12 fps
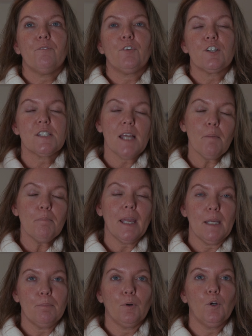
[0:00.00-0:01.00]
for some
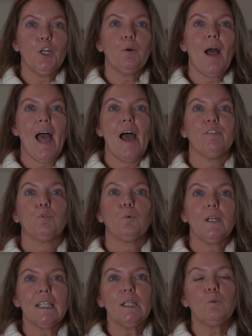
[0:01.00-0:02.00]
people who have a
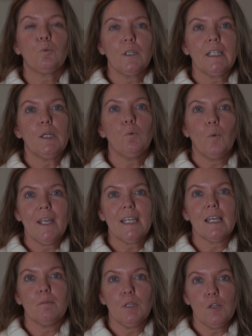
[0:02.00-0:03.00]
really
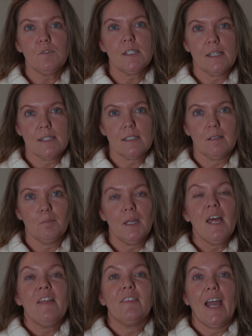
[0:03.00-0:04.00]
weak immune system,
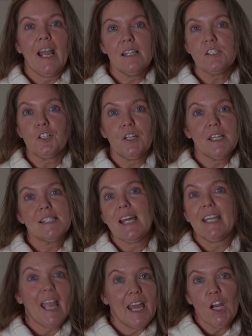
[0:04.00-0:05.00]
the answer is
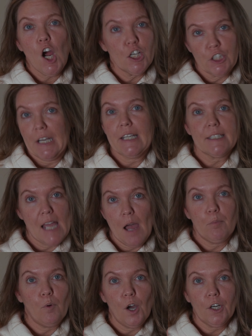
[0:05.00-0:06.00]
they cannot drink
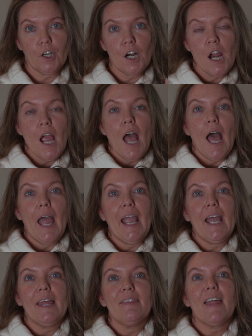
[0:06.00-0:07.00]
tap water.
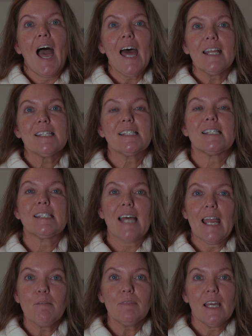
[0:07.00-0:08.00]
And that is the
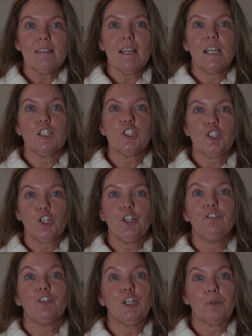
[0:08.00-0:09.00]
same thing that is
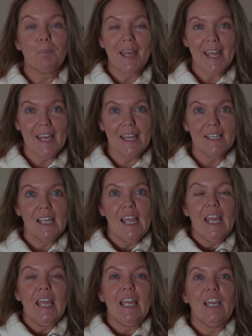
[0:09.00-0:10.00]
true for your pet.
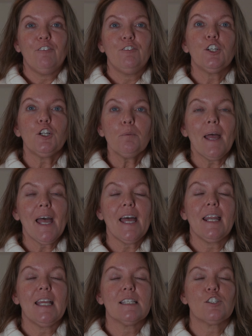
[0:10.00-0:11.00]
If your
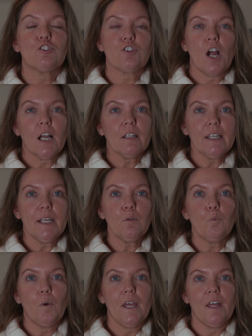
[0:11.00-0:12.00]
pet is
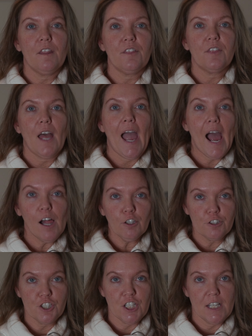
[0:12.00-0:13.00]
struggling with
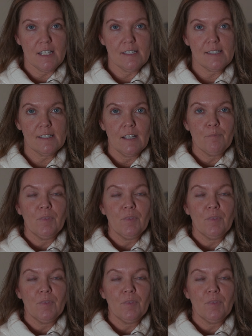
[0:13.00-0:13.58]
allergies,